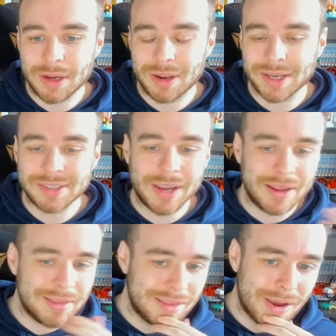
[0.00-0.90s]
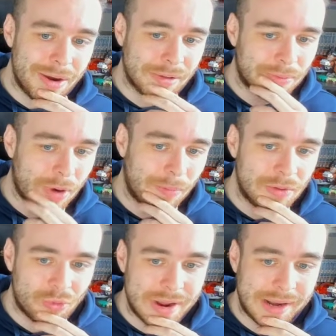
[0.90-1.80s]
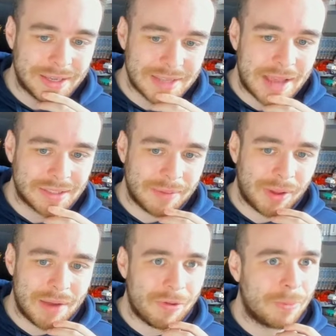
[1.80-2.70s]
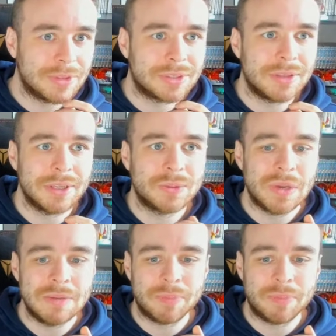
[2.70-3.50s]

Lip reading: like I say, the only other problem really is Eze playing Robinson this week,